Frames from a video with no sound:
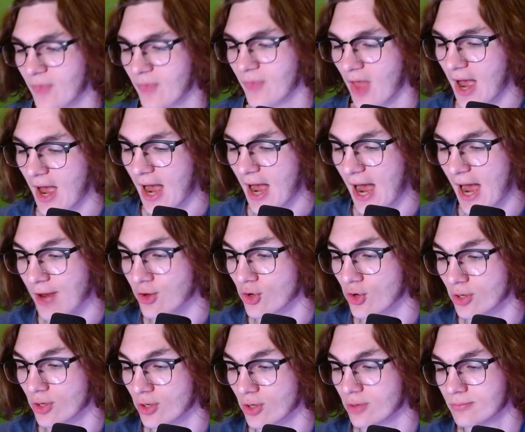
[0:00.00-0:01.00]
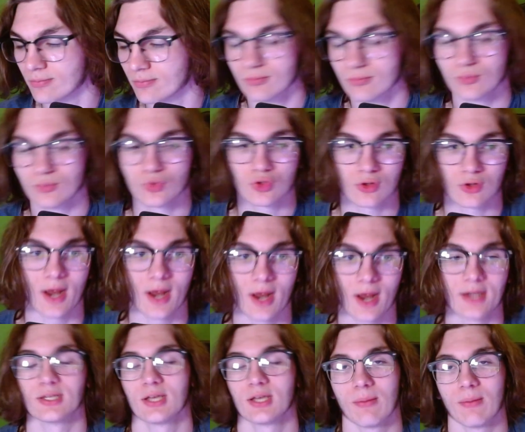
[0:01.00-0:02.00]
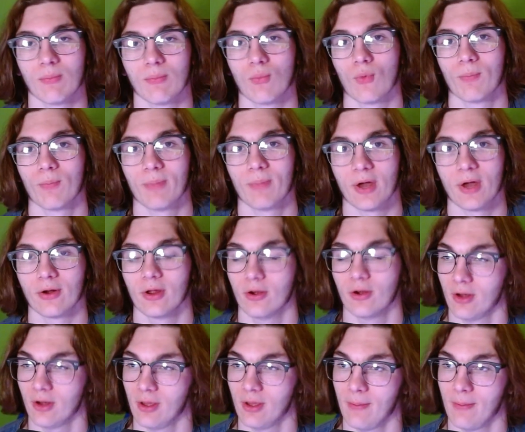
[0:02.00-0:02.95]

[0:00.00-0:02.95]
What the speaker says: I could try to get better internet.